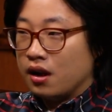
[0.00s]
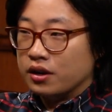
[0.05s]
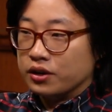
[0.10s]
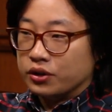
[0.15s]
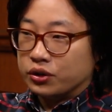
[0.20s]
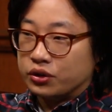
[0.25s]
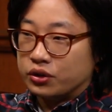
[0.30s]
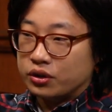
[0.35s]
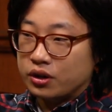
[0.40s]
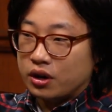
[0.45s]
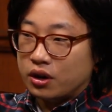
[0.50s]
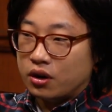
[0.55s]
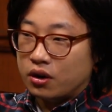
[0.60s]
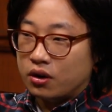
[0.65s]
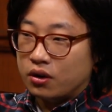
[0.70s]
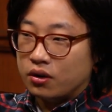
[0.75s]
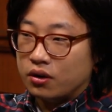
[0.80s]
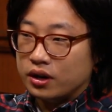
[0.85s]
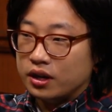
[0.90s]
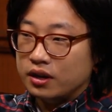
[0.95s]

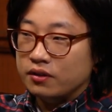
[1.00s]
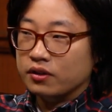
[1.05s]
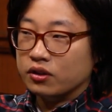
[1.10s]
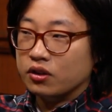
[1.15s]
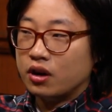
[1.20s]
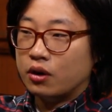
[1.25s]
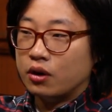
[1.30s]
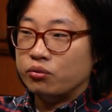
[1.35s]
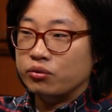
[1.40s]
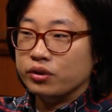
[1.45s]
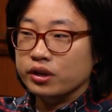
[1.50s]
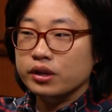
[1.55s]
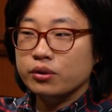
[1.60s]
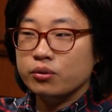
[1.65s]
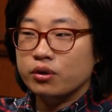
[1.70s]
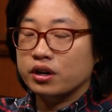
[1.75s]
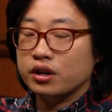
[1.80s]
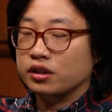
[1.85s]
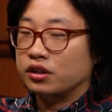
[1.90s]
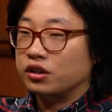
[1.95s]
So even though I really
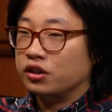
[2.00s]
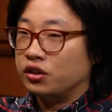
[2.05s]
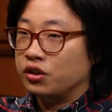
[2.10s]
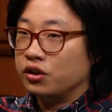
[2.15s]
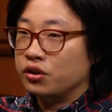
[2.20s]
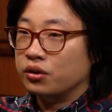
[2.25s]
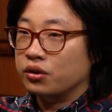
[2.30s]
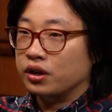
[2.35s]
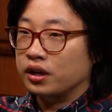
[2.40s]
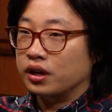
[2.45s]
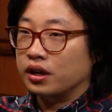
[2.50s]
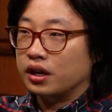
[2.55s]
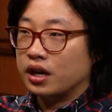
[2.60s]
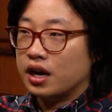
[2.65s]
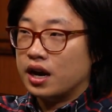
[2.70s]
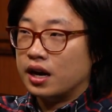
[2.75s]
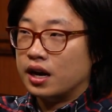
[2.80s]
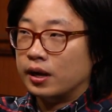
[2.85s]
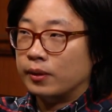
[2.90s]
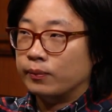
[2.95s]
wanted to do it,
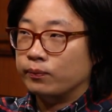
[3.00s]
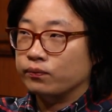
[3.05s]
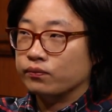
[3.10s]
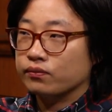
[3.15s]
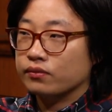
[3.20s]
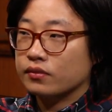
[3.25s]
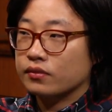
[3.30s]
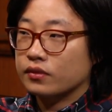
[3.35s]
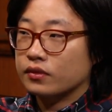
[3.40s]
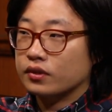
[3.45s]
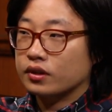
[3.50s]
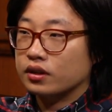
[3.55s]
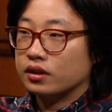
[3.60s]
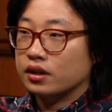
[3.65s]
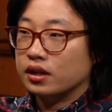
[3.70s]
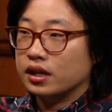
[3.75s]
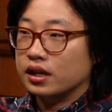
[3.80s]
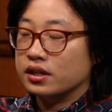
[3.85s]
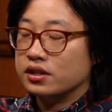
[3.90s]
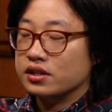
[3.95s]
um,
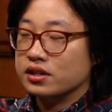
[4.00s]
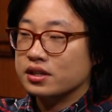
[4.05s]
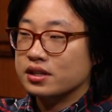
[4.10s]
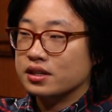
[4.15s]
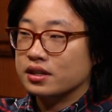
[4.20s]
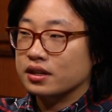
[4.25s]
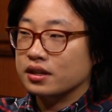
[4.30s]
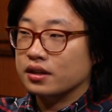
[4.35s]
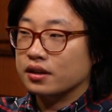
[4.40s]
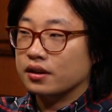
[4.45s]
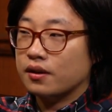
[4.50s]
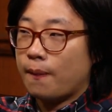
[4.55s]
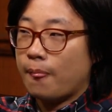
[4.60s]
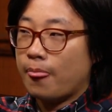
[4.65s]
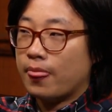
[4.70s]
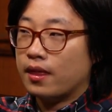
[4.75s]
it just. What